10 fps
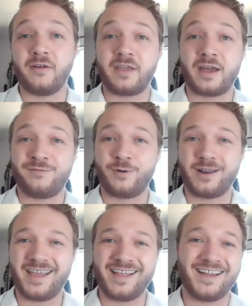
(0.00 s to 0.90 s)
I only got a
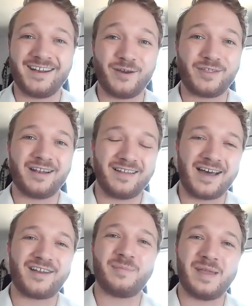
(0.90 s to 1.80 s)
48. I know that a
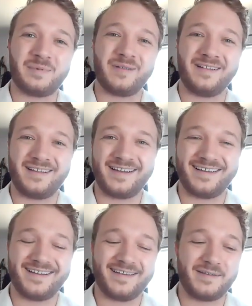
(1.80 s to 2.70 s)
lot of people
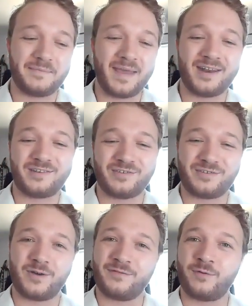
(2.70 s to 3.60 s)
uh, manage to
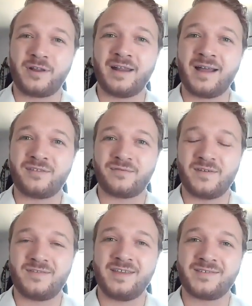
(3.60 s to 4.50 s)
score 49s,
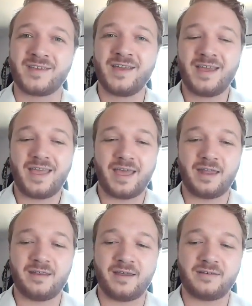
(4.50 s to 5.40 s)
50s,
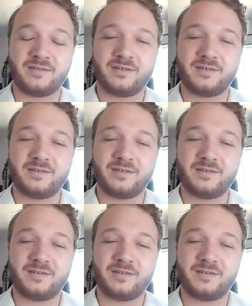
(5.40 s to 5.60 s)
and uh,